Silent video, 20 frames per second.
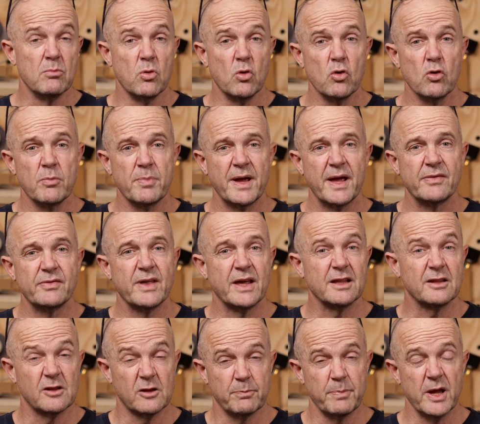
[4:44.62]
more about
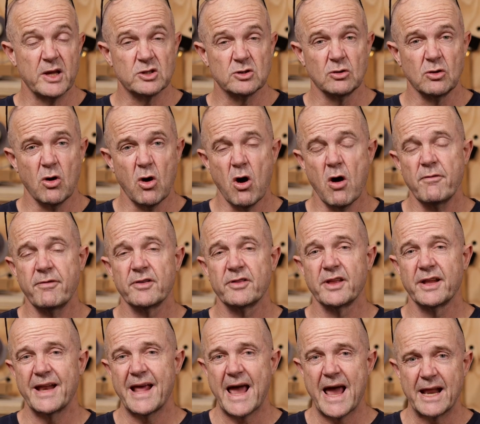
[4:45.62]
that special offer
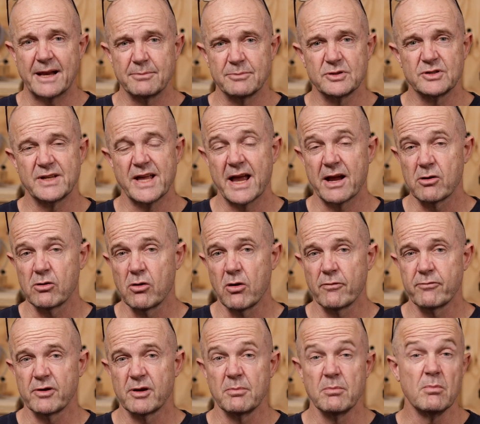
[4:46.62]
that AtomStack are
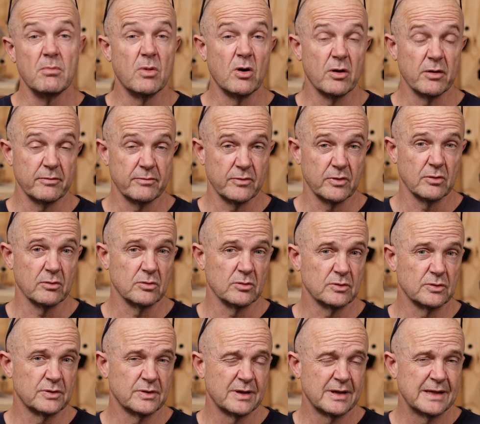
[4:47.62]
offering my
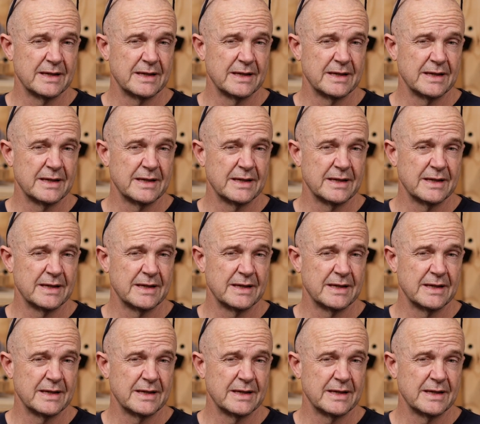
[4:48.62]
viewers.